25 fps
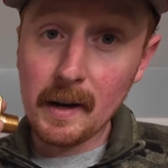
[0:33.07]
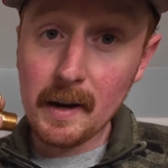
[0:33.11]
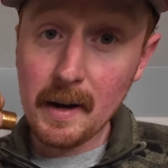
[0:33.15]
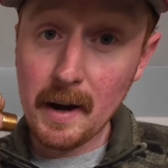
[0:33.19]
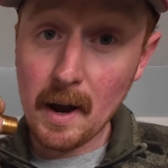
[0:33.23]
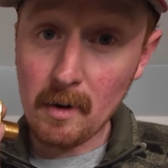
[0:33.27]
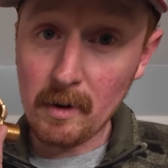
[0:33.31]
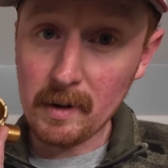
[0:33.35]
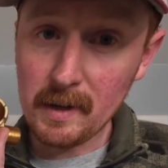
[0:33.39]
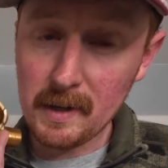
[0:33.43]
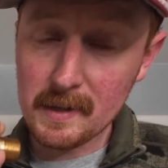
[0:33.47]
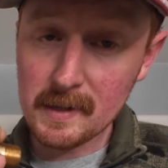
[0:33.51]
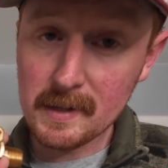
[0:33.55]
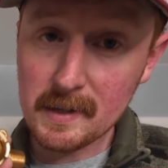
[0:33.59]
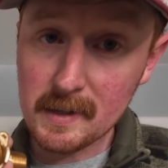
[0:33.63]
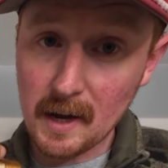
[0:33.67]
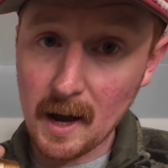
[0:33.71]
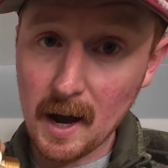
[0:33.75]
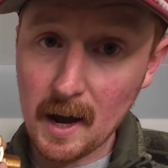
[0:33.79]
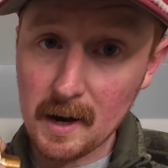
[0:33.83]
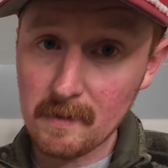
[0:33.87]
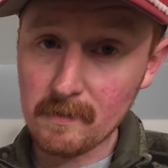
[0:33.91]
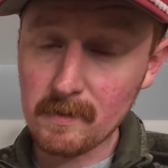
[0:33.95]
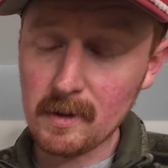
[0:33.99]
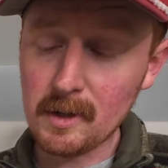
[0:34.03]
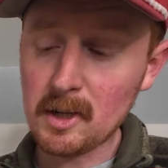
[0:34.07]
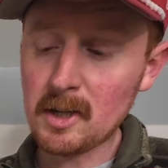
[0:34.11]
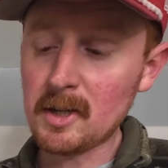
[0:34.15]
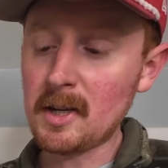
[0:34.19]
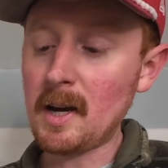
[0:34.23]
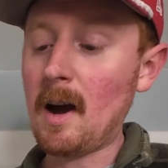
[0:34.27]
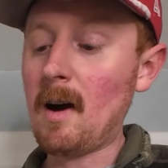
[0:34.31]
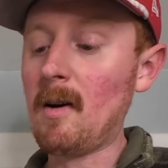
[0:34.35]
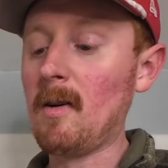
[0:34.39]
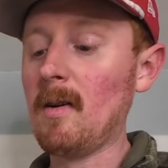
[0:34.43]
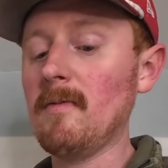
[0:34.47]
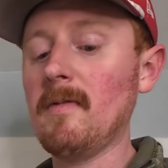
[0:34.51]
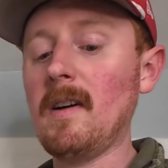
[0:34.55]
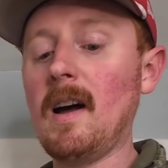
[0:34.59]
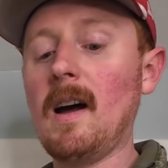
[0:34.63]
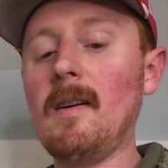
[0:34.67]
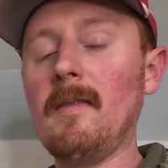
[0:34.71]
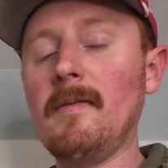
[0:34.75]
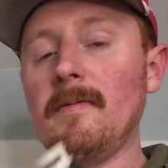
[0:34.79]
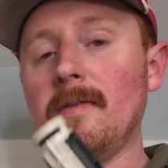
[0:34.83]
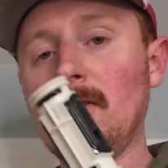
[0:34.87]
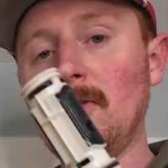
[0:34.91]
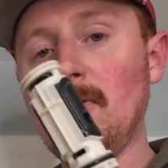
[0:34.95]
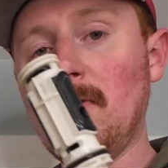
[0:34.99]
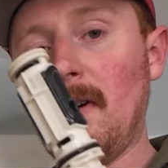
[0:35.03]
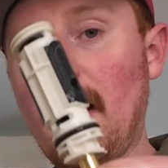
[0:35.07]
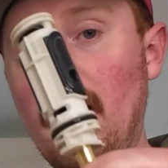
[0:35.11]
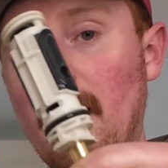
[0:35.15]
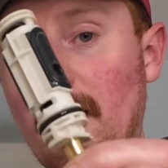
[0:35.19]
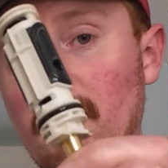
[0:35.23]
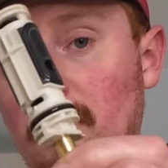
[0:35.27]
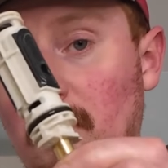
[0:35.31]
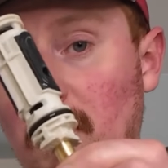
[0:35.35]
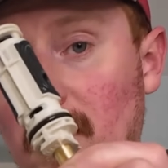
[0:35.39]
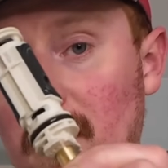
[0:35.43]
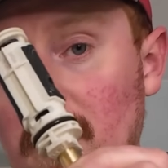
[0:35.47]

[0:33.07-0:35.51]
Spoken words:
Now, inside of this shower valve, you have what